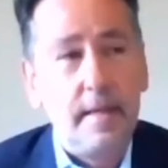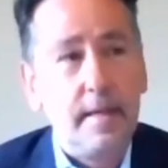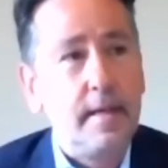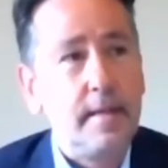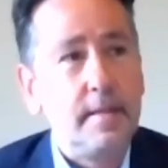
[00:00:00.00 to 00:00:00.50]

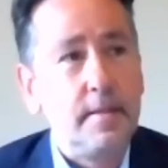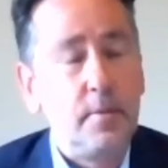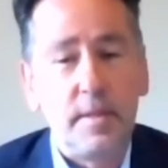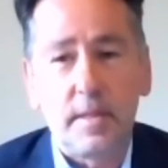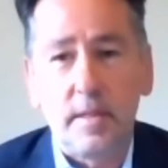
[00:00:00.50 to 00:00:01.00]
And the
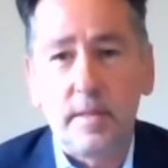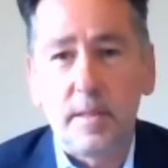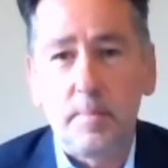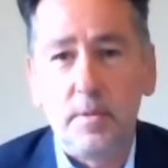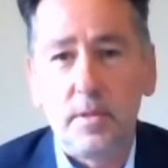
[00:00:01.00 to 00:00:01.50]
risk
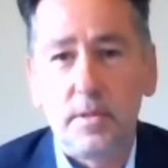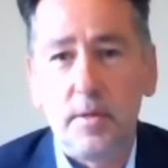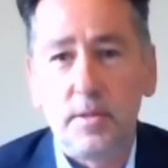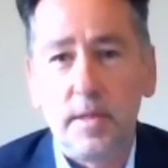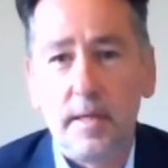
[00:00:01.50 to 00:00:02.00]
assessments
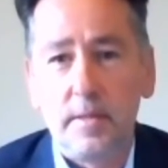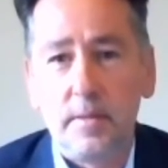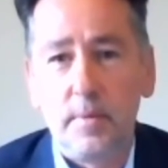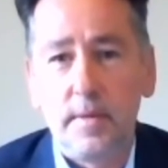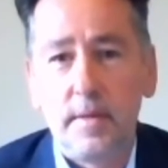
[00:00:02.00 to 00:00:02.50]

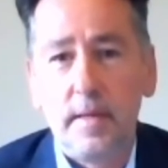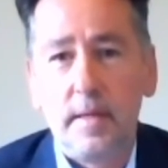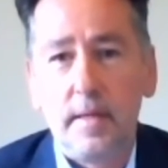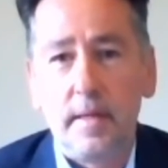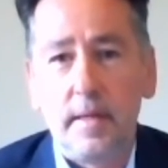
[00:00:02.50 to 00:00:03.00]
associated with
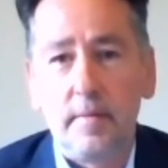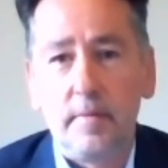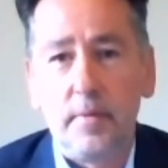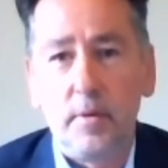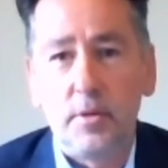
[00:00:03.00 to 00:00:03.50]

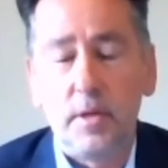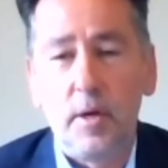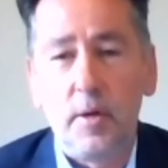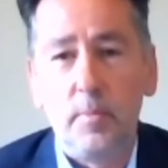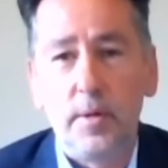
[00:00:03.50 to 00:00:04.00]
future
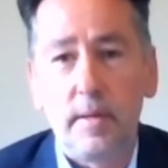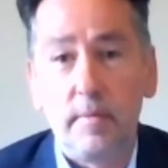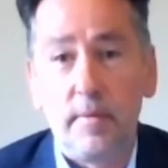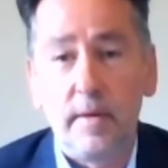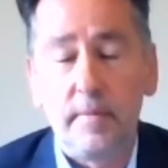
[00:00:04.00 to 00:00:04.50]
home
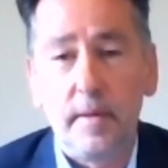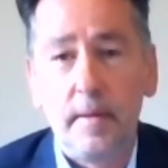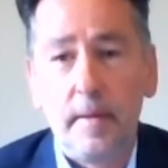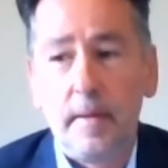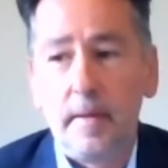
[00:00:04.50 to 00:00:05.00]
working forever
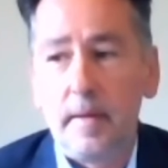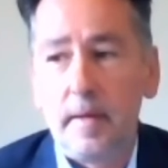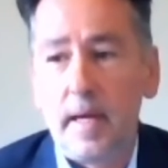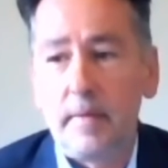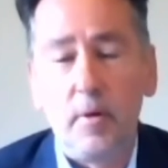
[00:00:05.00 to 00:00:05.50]

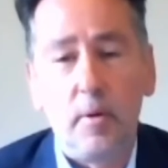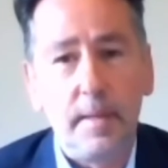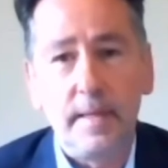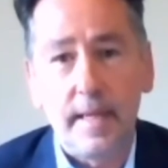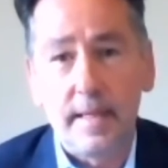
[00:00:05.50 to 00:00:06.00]
have not
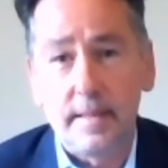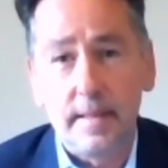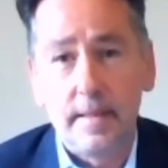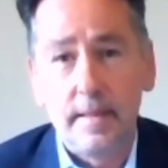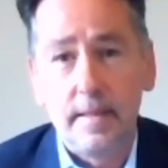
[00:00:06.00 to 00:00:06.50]
been
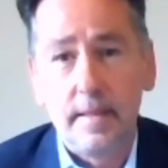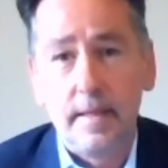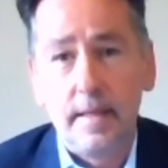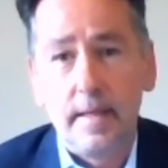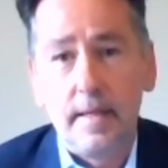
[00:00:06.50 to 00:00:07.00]
tested.
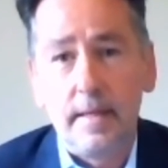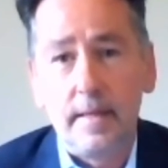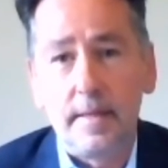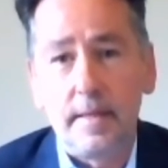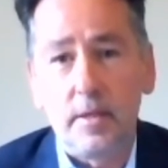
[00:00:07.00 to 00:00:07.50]

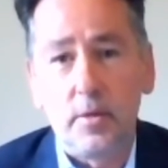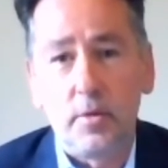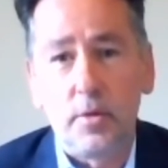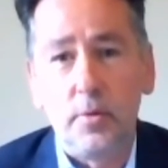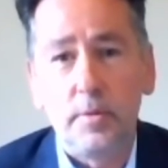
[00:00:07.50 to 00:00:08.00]
And I think it
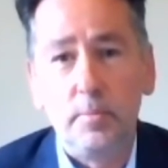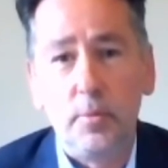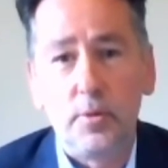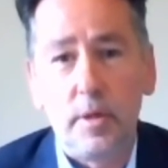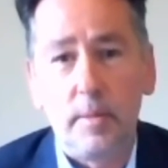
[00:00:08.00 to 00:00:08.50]
could cause
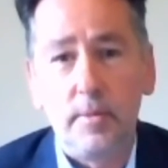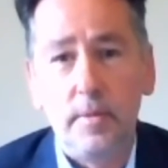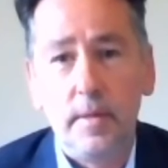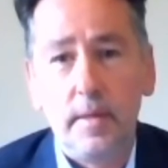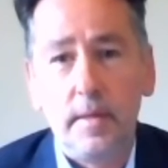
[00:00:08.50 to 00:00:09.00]
more
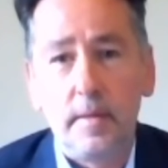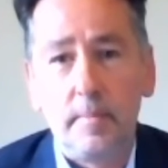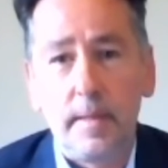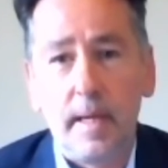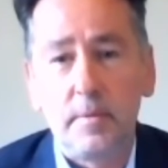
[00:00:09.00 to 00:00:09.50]
trouble
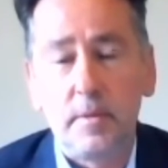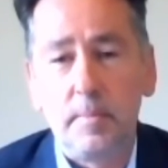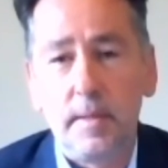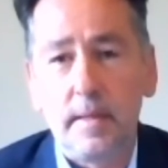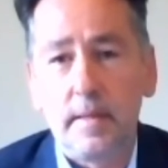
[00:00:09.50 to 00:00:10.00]
than perhaps is
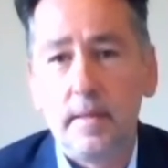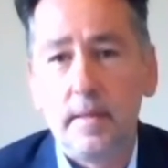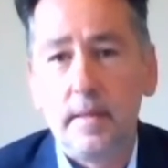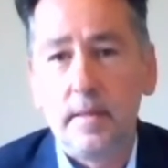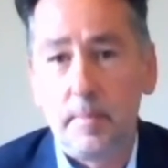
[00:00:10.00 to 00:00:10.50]
being
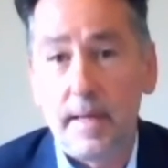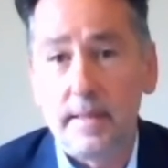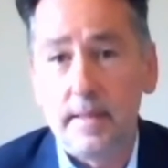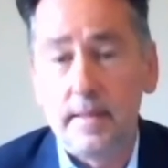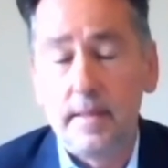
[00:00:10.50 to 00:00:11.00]

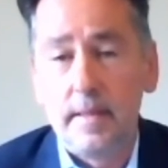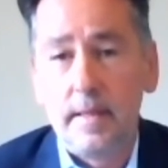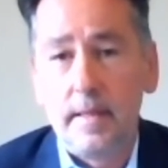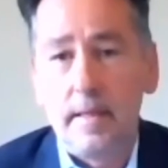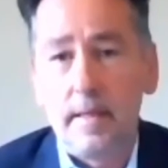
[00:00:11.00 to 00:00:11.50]
debated.
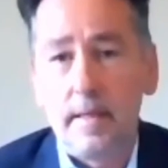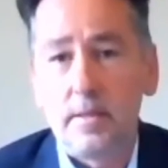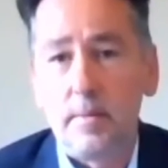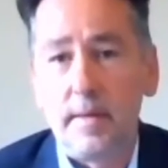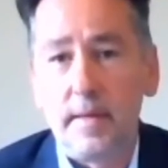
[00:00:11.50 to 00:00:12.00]

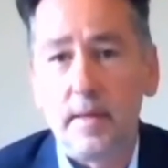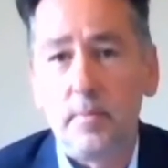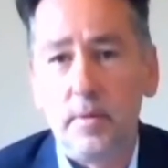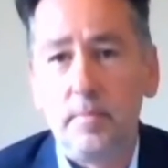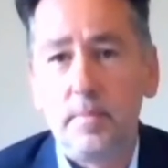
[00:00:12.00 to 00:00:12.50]
So I
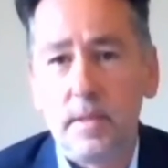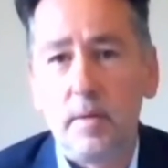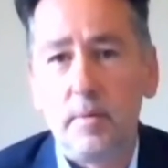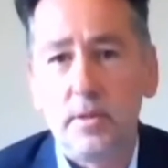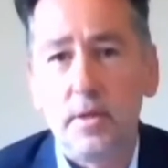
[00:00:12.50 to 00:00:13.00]
think we'll see
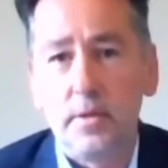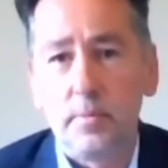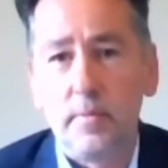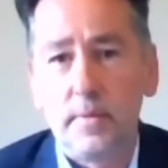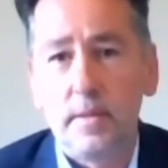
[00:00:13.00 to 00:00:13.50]
a return to
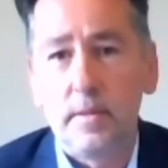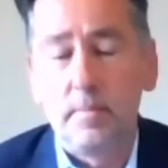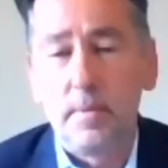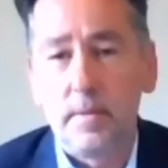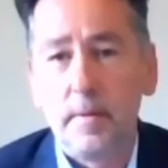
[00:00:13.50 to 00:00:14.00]
offices, but